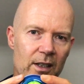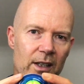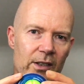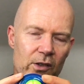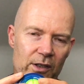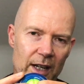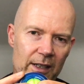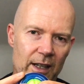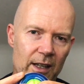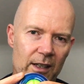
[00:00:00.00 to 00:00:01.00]
it's your
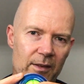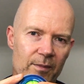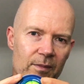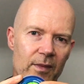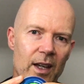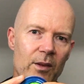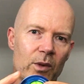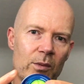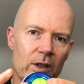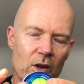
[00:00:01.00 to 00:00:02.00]
technique, and
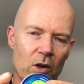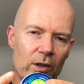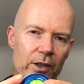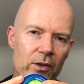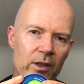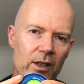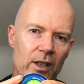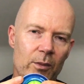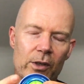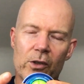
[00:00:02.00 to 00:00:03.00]
we will call you
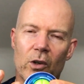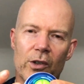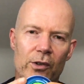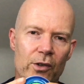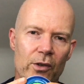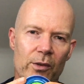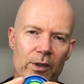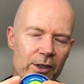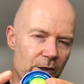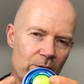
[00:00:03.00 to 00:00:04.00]
and we'll talk you through it.
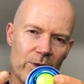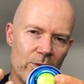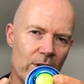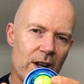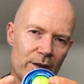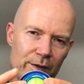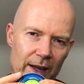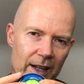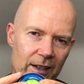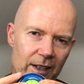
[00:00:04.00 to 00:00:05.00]
We will not
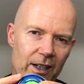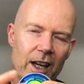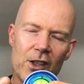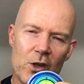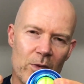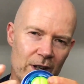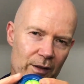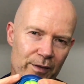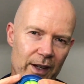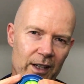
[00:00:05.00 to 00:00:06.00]
fail, and you will
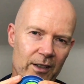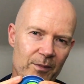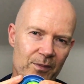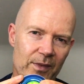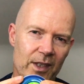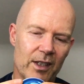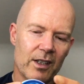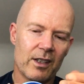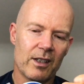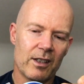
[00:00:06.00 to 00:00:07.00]
not fail.
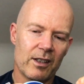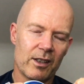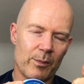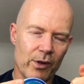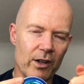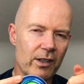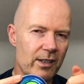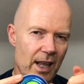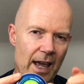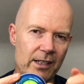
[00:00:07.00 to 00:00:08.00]
The product
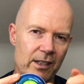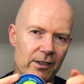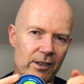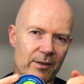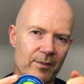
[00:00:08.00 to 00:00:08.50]
is excellent,